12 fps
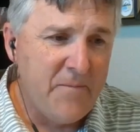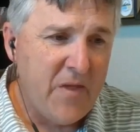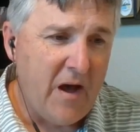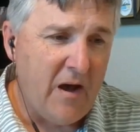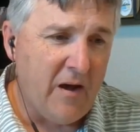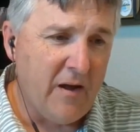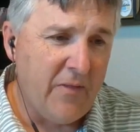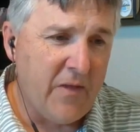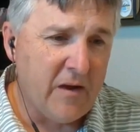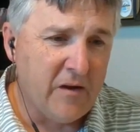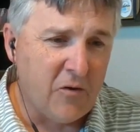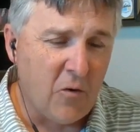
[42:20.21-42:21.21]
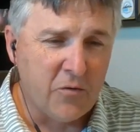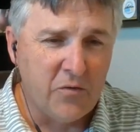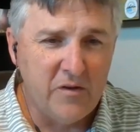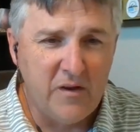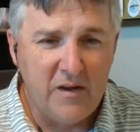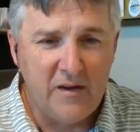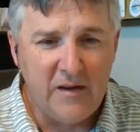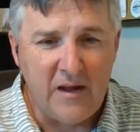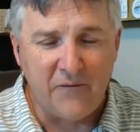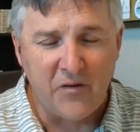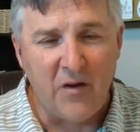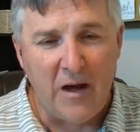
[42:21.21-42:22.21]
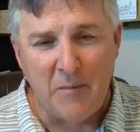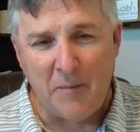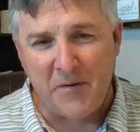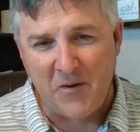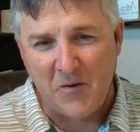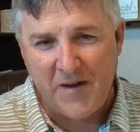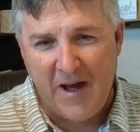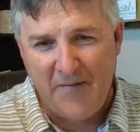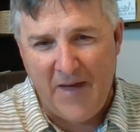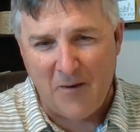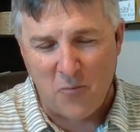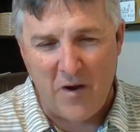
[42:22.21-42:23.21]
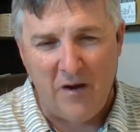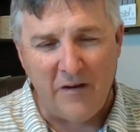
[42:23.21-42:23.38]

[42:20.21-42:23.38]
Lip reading: And then, of course, you have to climb up and go down that rail.